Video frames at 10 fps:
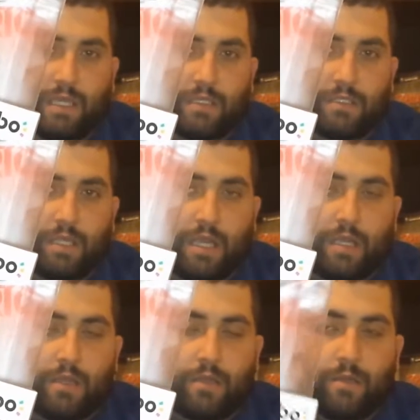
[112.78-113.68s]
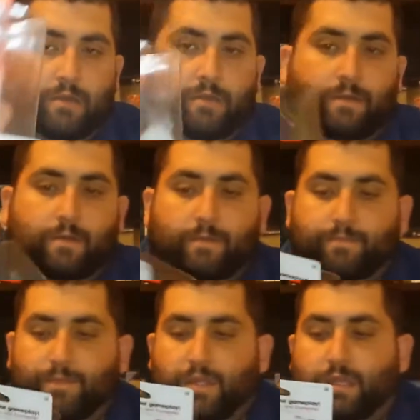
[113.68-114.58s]
it's a
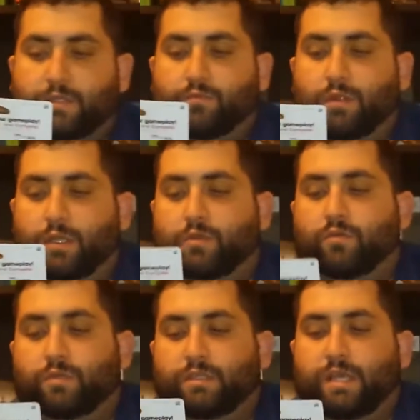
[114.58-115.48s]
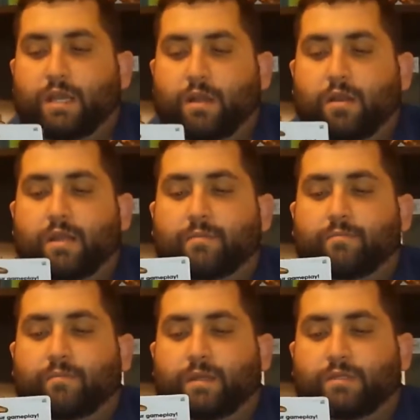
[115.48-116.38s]
really cool design on
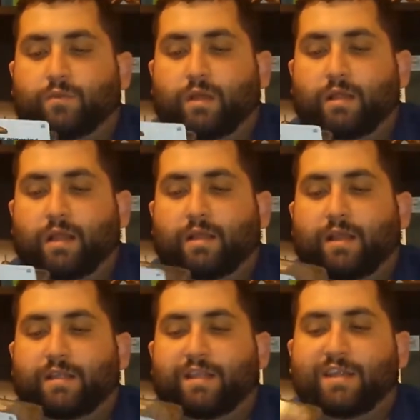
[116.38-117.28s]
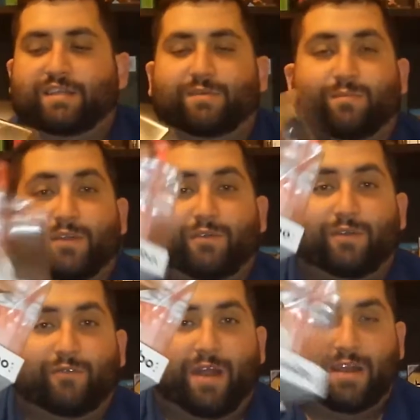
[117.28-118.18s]
him as well. I like that it's a blue
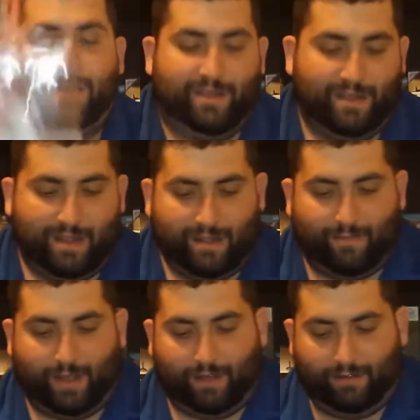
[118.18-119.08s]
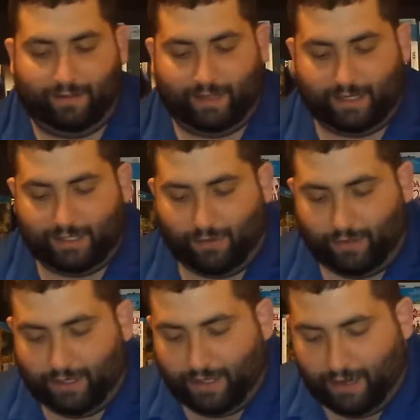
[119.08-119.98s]
and red pill that he's
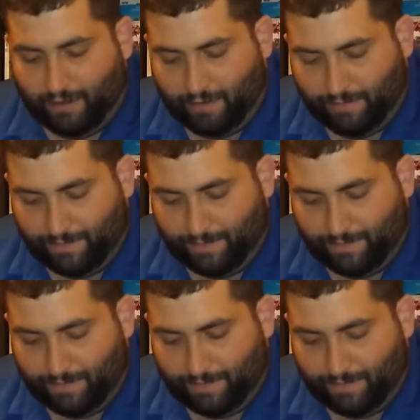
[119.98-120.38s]
holding there.